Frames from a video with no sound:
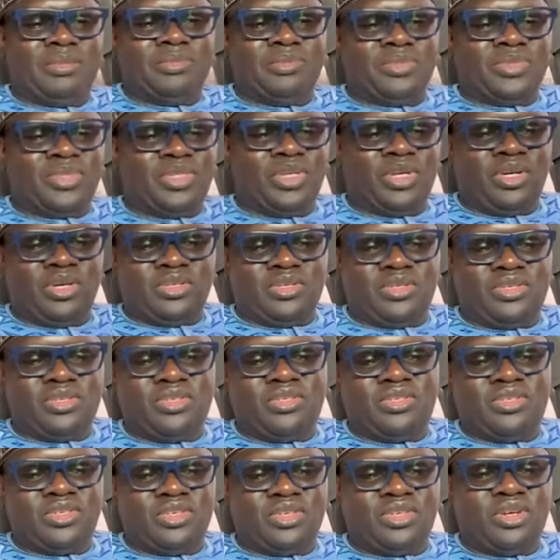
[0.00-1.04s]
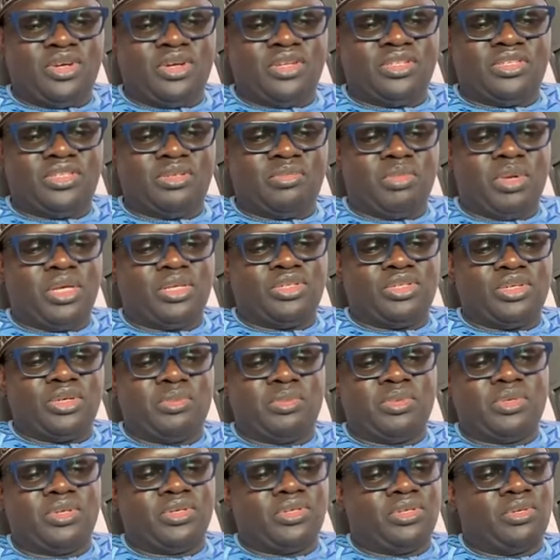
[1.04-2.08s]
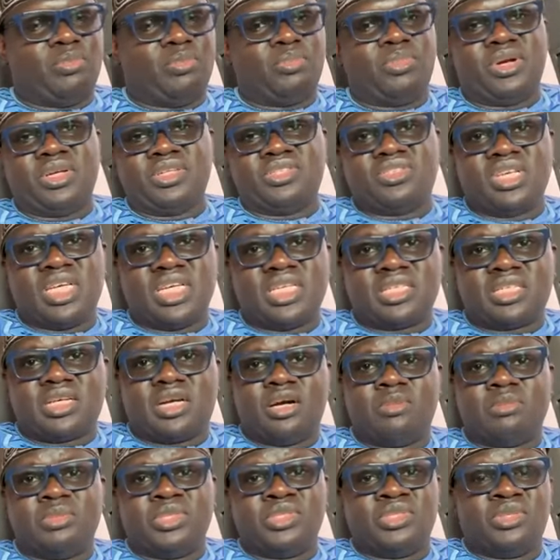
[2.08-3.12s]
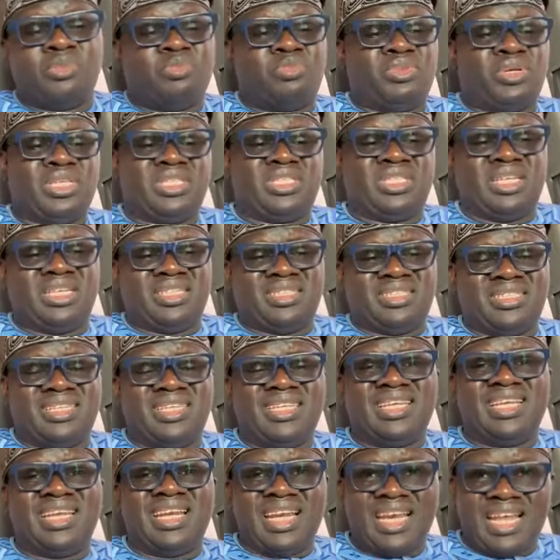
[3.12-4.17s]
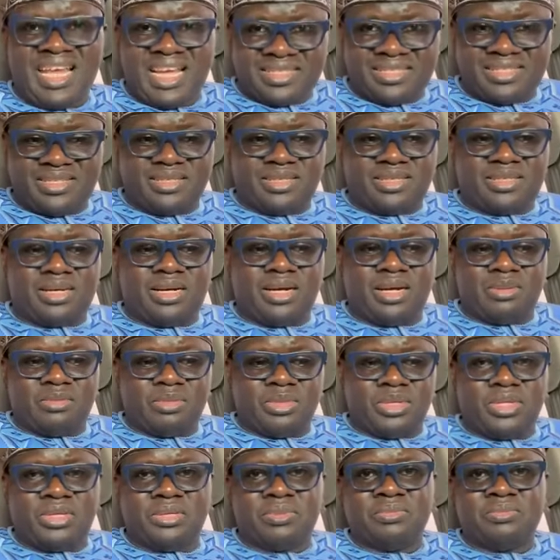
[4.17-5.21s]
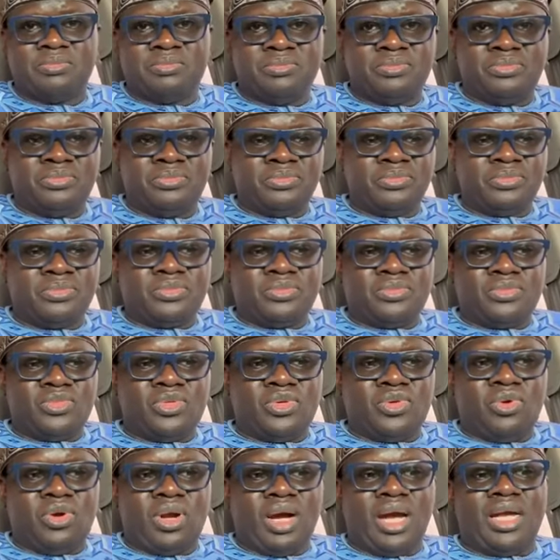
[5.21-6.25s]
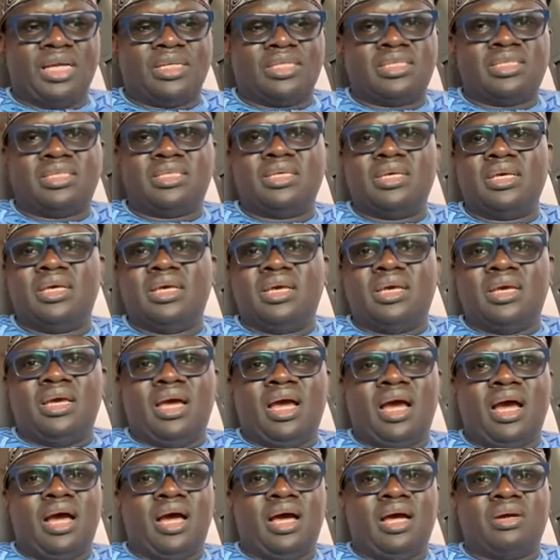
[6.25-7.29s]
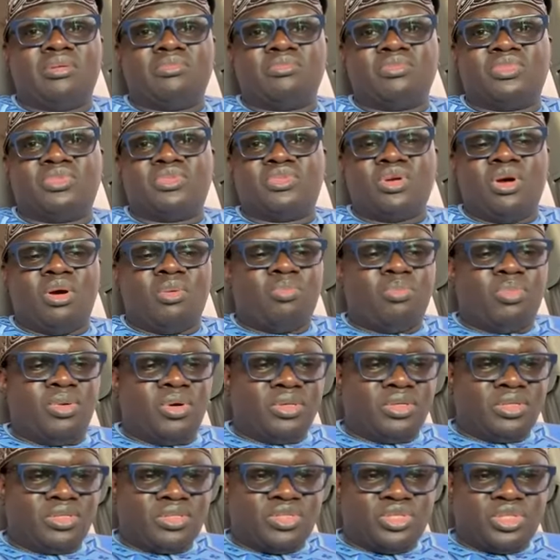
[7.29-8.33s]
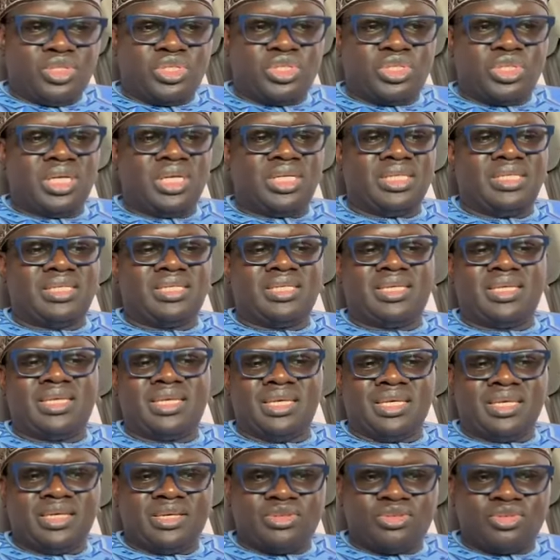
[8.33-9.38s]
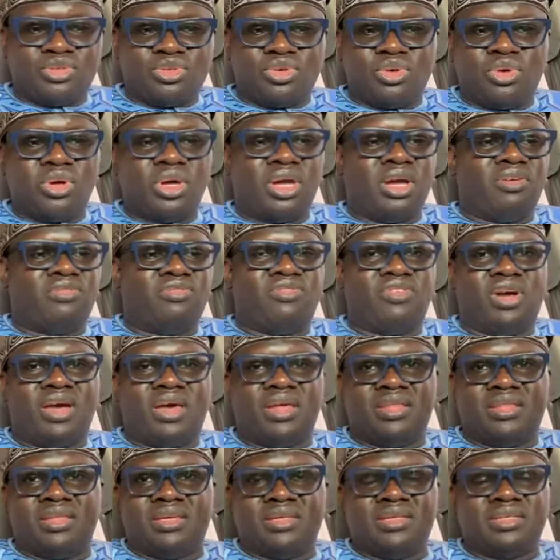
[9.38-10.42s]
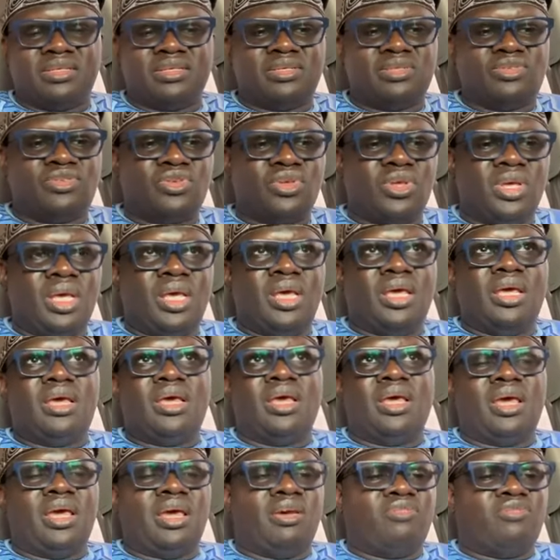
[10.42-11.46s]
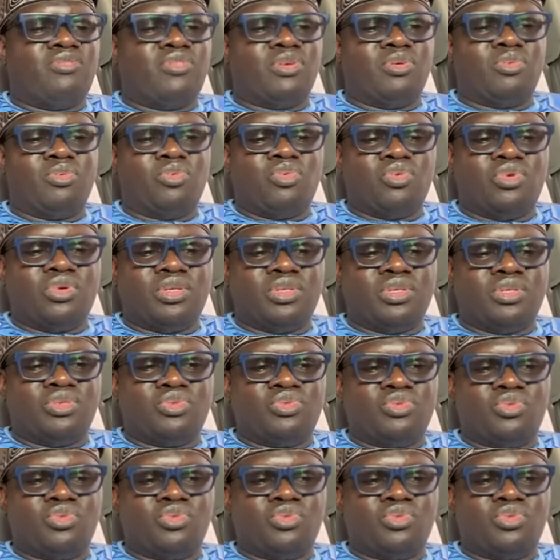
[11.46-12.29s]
Just security measure, because the president is coming. The president-elect is coming, right? Top politicians, kings, royal fathers, who is